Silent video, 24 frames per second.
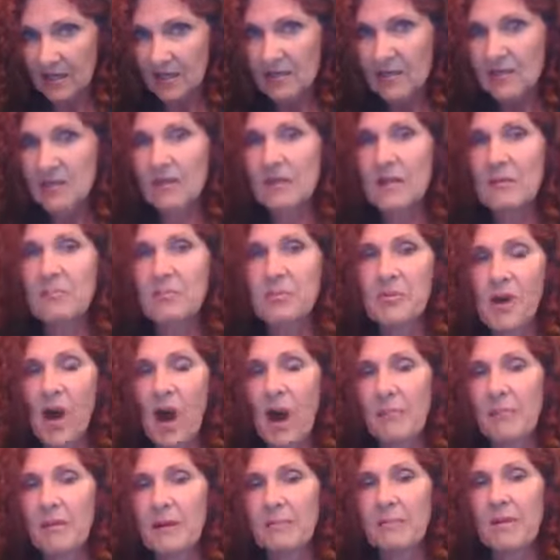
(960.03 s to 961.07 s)
insulin
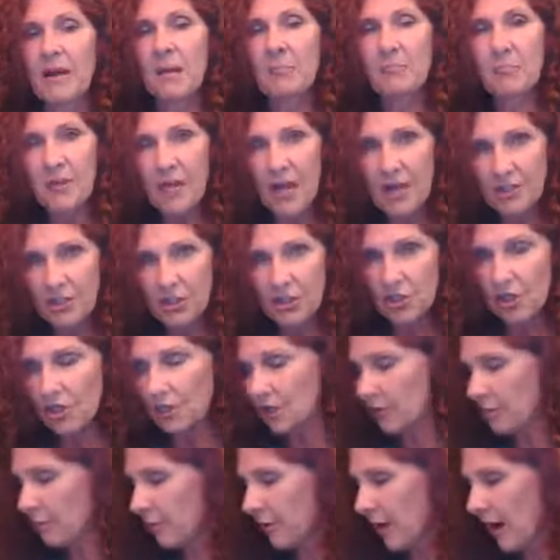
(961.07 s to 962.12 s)
problem, a blood
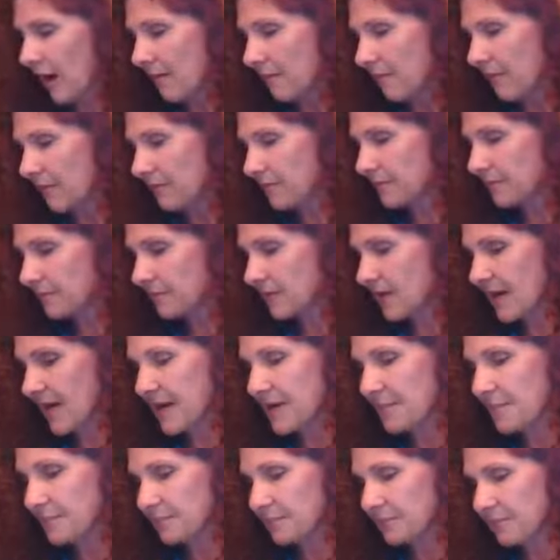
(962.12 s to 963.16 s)
sugar problem,
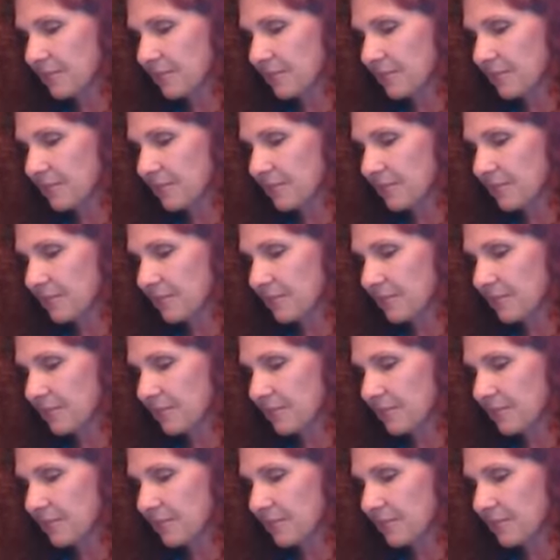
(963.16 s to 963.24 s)
right?